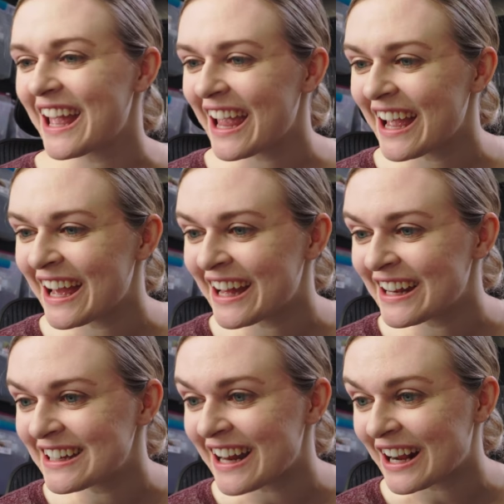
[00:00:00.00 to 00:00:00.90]

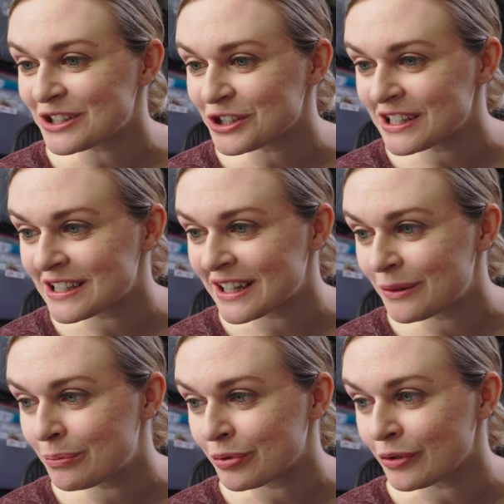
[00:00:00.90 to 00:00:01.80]
And it actually
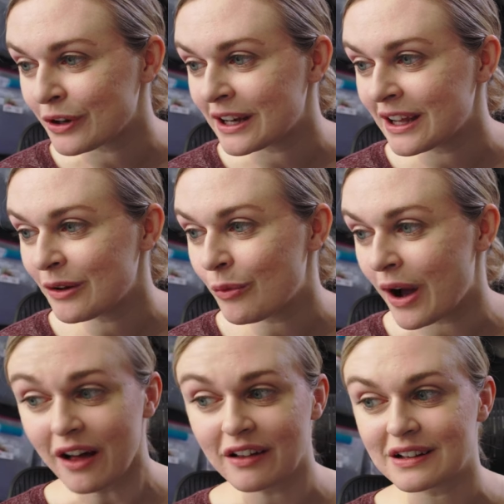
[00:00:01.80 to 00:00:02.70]
did pretty
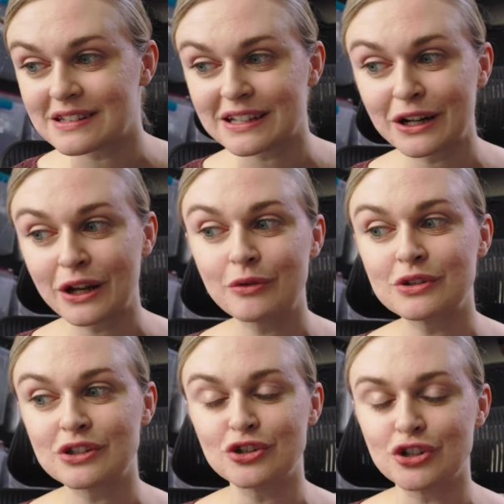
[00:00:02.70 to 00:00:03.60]
well considering it
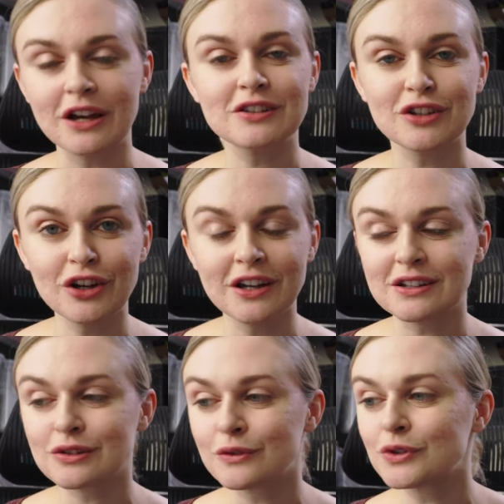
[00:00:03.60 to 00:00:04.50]
was just a hood.
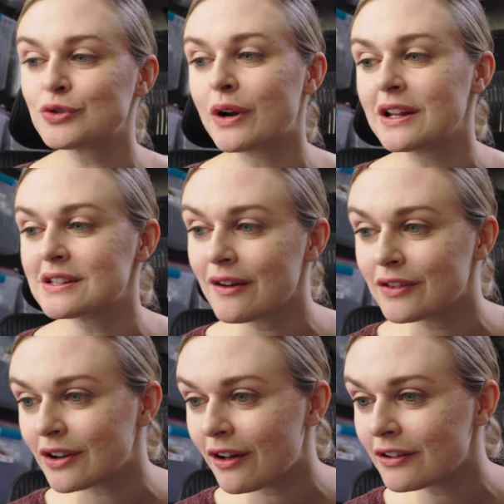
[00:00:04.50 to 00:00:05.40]
It sold for
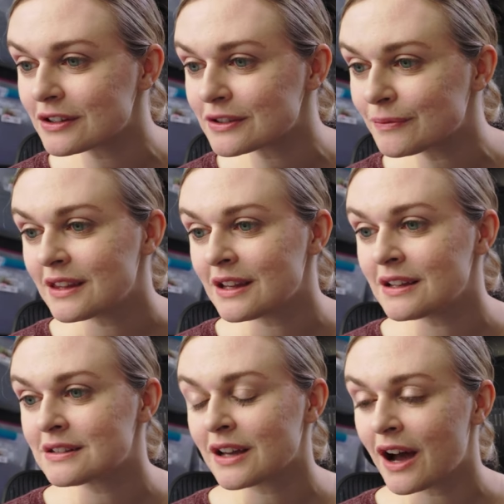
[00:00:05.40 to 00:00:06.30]
$27.
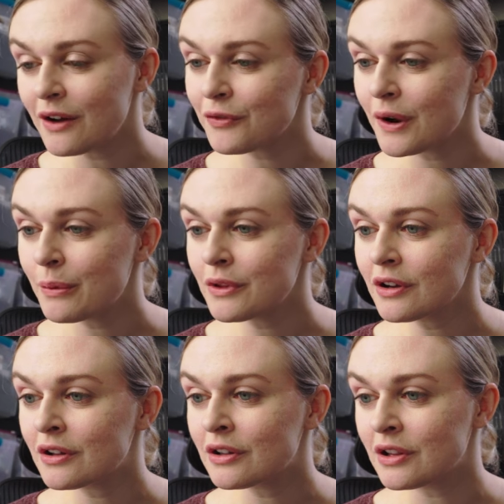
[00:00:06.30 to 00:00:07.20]
These cut from
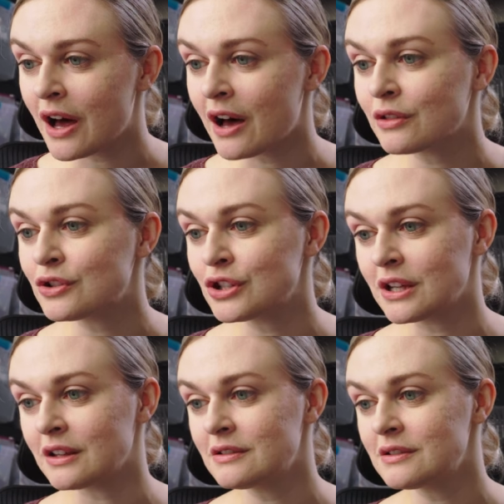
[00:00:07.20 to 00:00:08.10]
the cloth
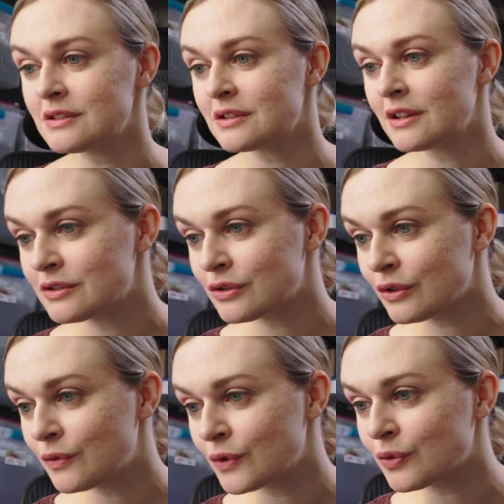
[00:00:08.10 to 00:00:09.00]
jeans
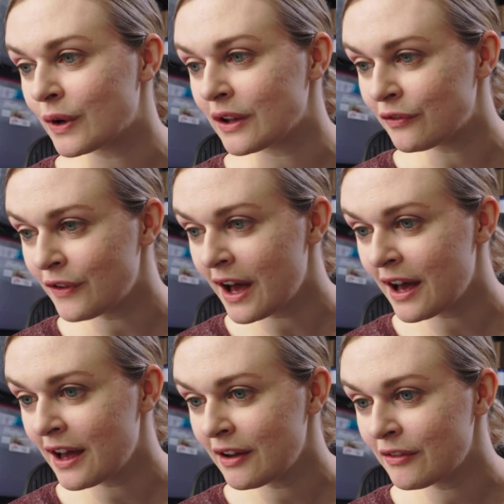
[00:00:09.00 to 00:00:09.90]
sold for
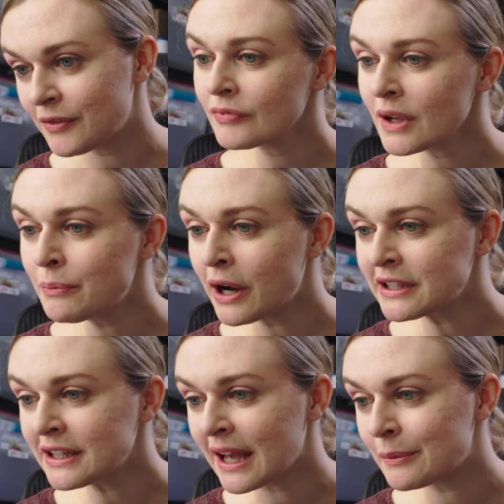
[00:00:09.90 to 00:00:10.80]
25.
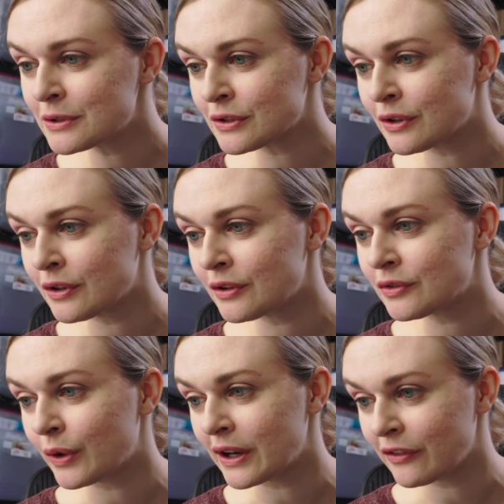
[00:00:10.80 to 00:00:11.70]
Mondi camisole
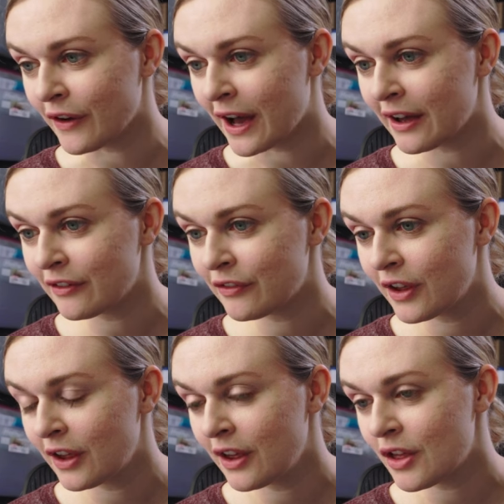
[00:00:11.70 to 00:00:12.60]
25
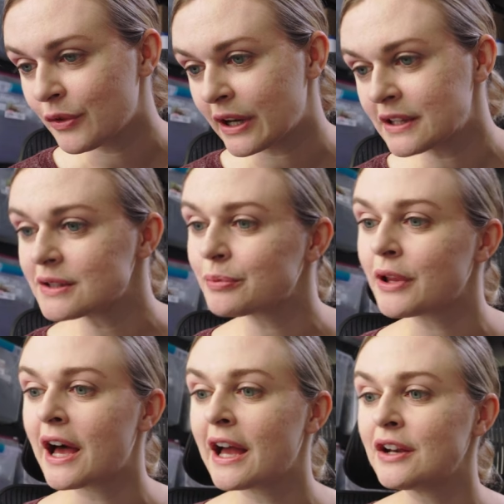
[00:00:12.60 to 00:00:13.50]
Thread and
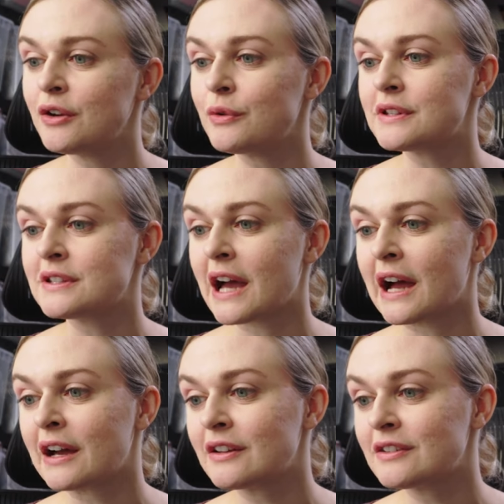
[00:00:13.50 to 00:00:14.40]
Supply, new with
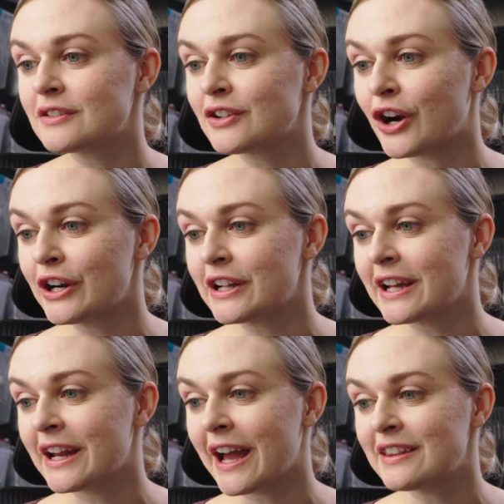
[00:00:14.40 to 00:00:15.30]
tags,
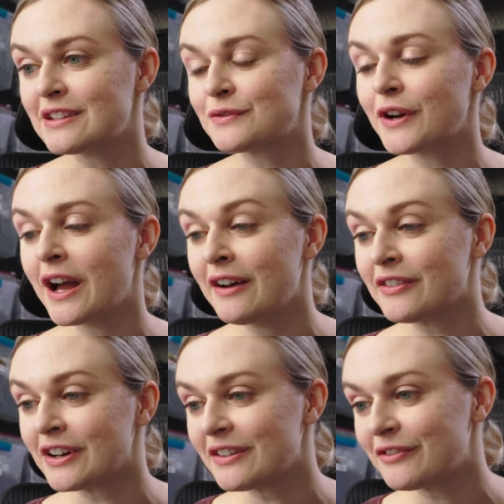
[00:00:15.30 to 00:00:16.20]
cardigan. I had this
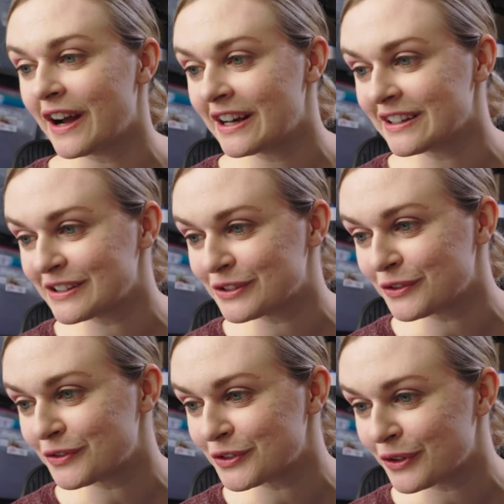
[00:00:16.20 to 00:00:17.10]
forever. It finally
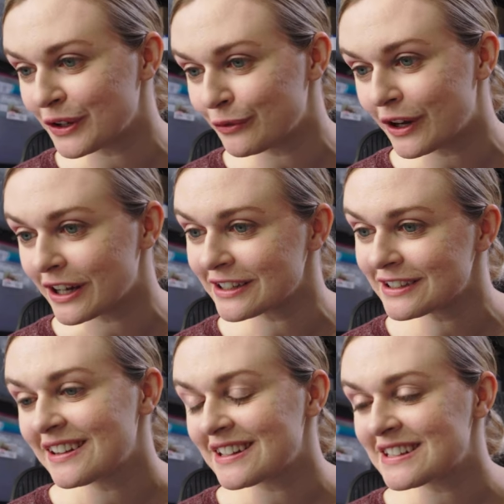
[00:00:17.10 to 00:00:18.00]
sold for
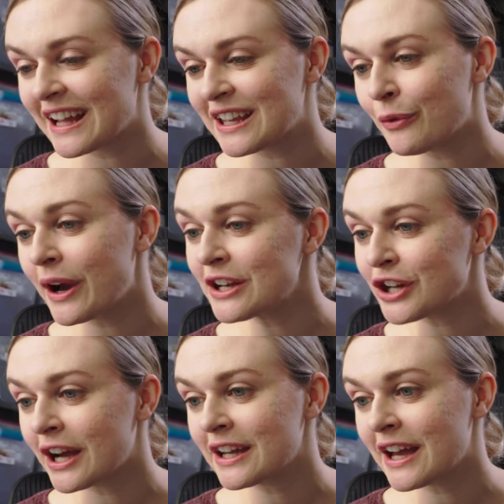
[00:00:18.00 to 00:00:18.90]
21. This Nike white
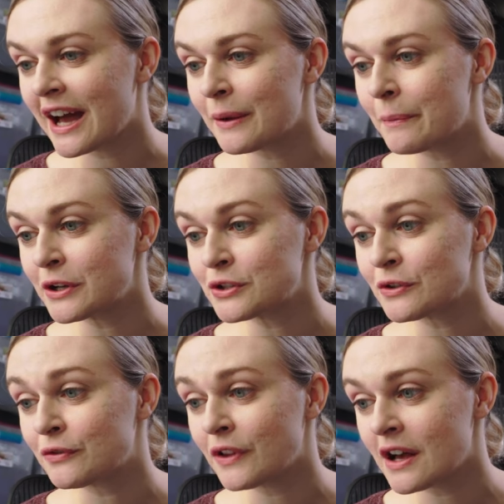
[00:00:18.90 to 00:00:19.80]
jacket had a bunch
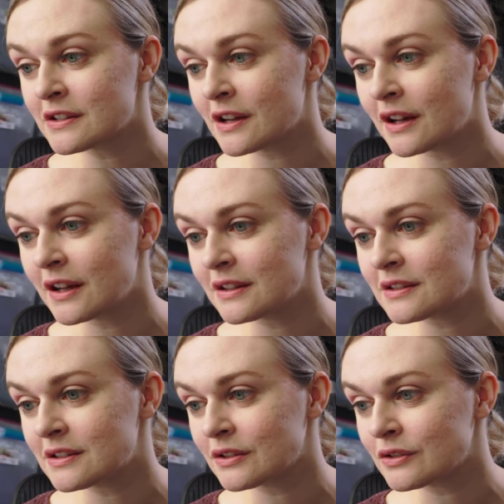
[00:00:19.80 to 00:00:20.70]
of flaws on it.
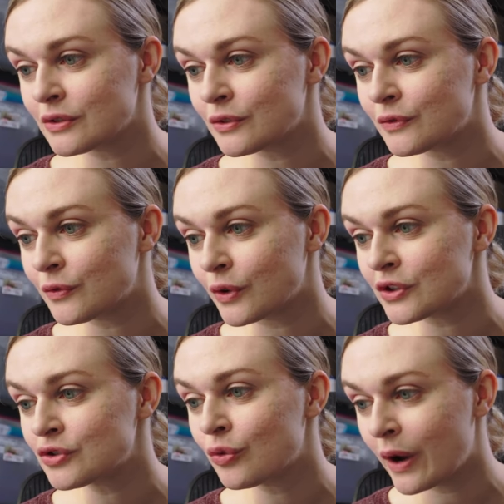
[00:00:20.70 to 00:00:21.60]
It's still sold
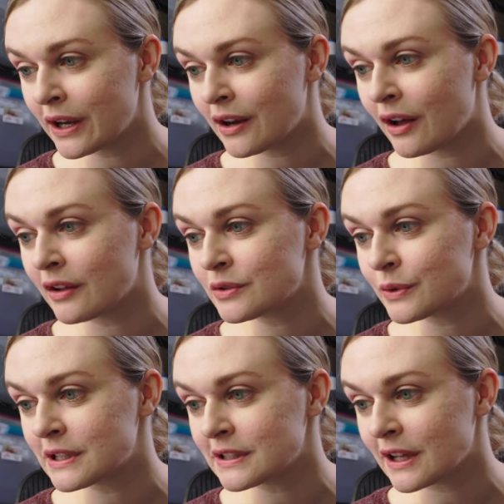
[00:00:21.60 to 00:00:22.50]
for $20
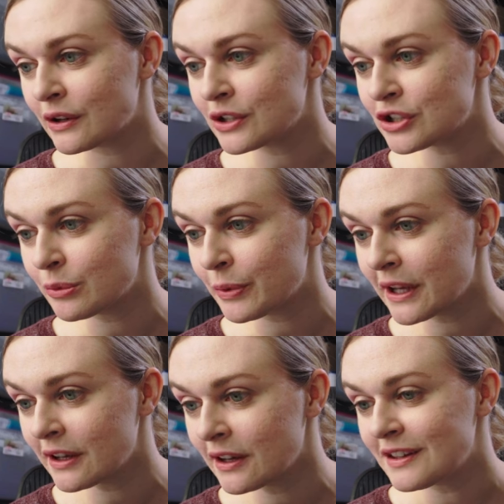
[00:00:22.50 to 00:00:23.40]
with discounted
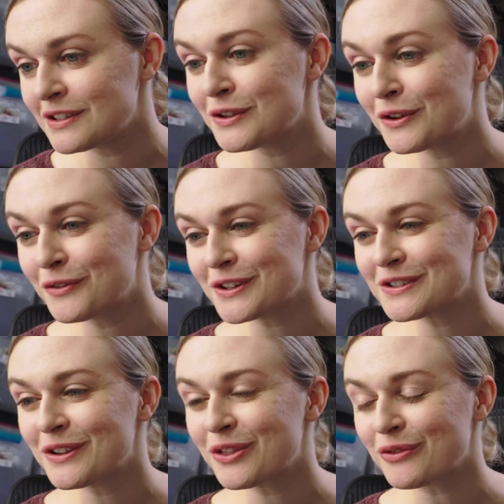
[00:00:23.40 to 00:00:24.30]
shipping. These
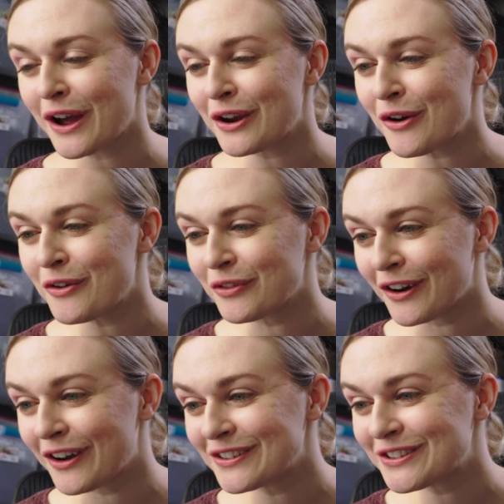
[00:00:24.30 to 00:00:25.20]
Universal Thread
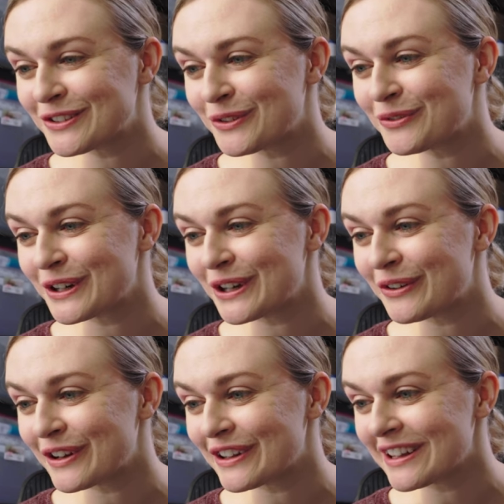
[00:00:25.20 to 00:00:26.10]
overalls sold pretty
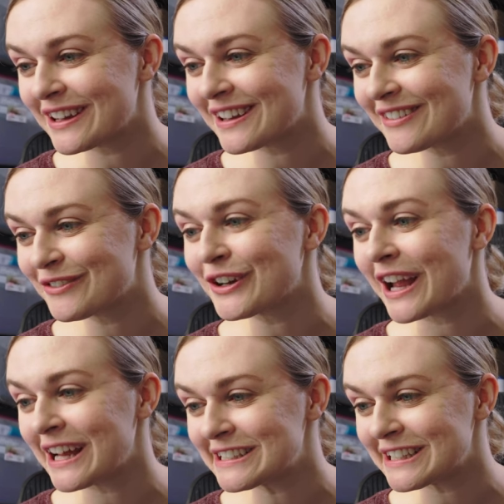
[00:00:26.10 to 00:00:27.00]
quickly for
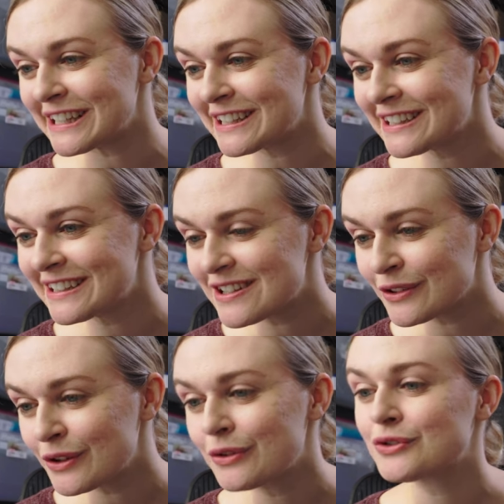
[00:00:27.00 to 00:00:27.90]
18.
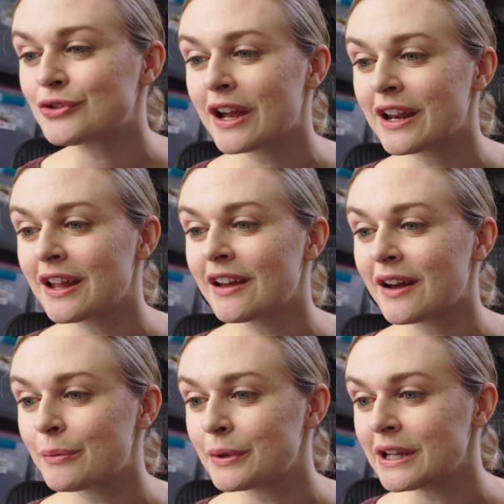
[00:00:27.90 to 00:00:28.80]
Duluth Trading
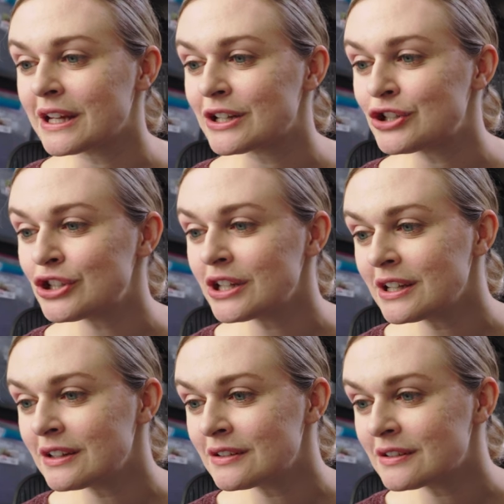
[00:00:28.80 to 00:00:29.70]
Company
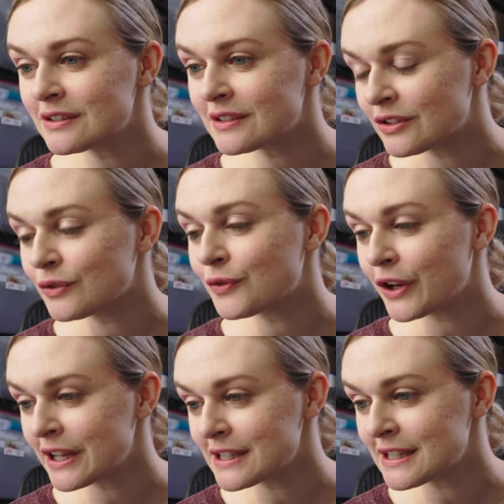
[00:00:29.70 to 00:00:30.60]
jeans sold for
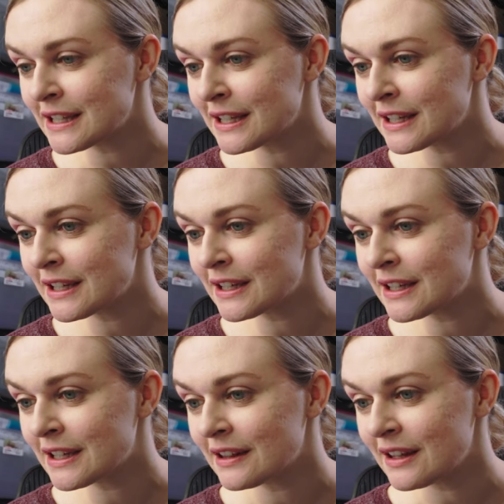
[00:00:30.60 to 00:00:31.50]

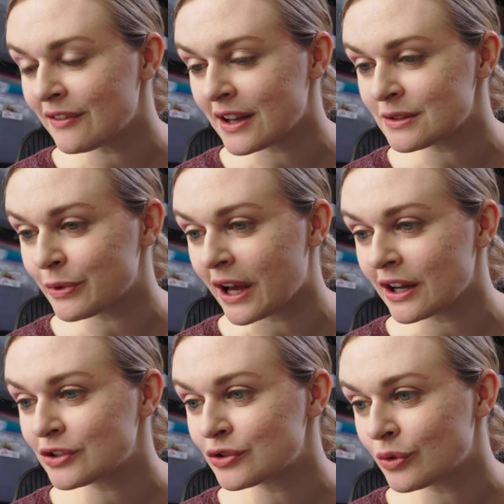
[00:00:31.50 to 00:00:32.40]
18. Levi's
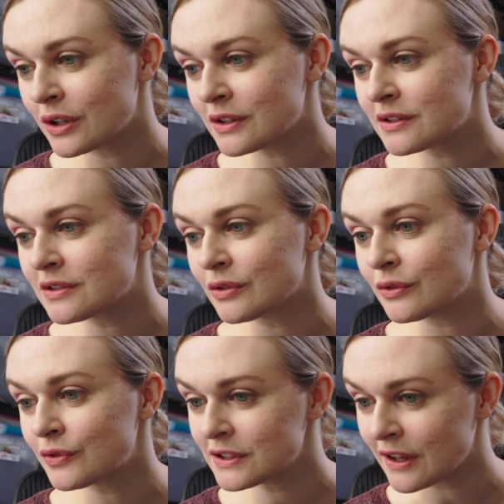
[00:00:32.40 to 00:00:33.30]
black shorts
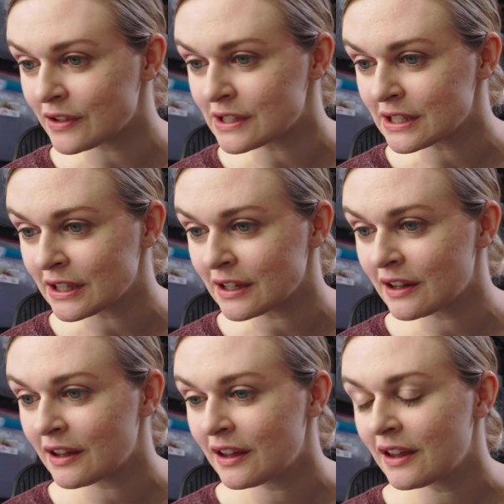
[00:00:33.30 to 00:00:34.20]
sold for
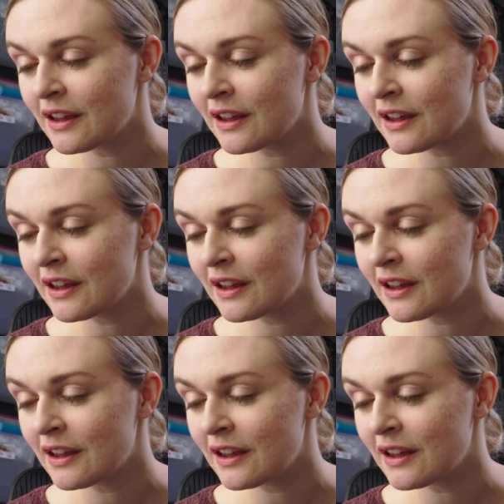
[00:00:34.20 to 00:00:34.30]
17.